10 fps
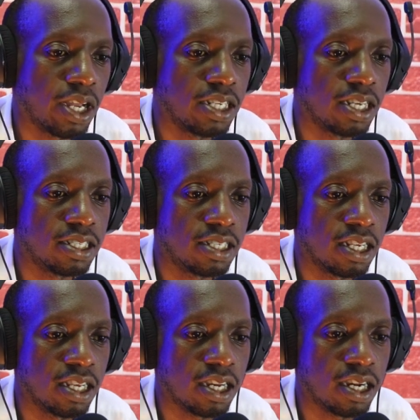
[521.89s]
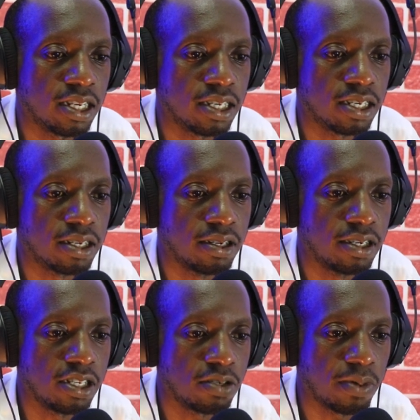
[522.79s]
we can just take and
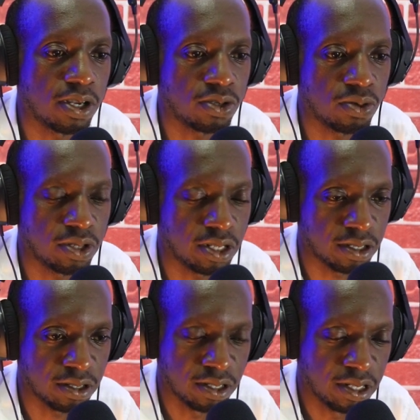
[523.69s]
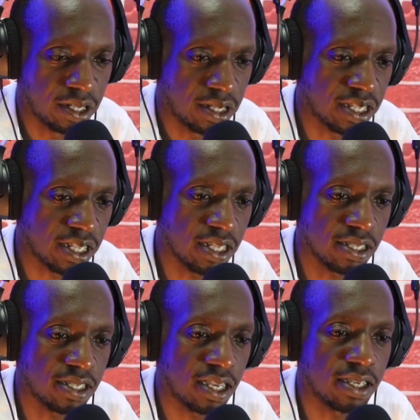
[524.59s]
dismantle the the
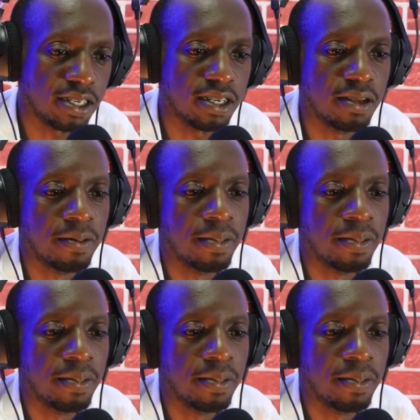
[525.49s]
king side